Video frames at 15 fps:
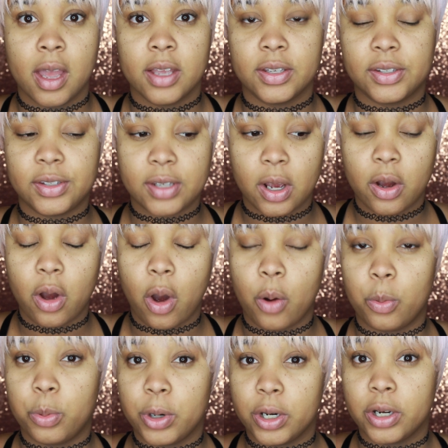So
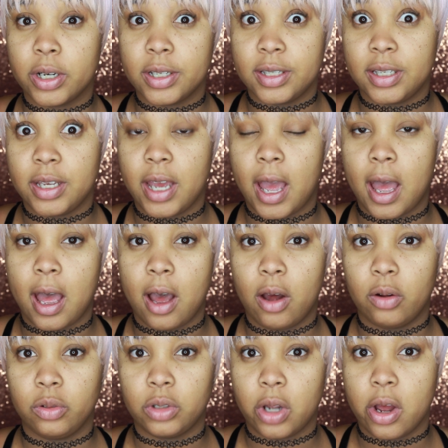we're gonna see
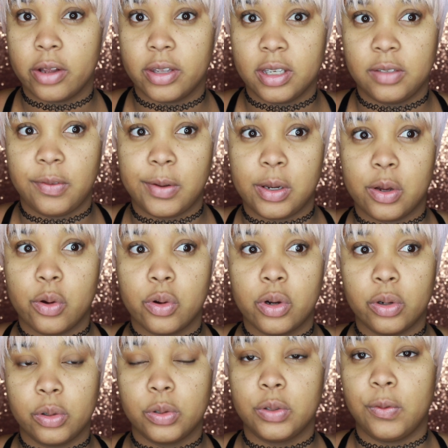how long this video
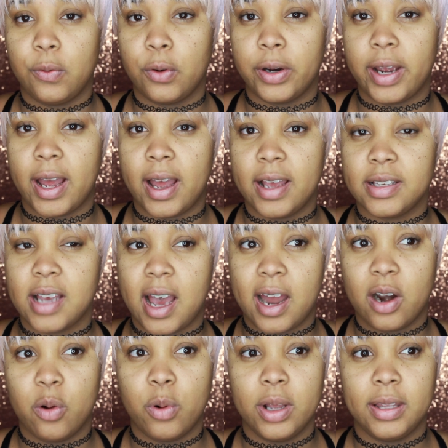goes for, guys. I
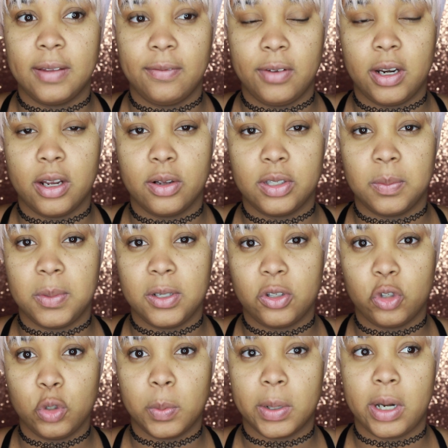don't want the video to be
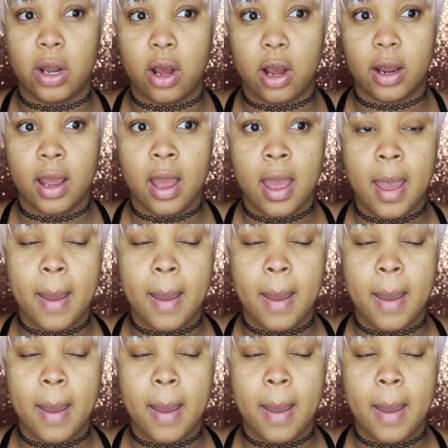super long.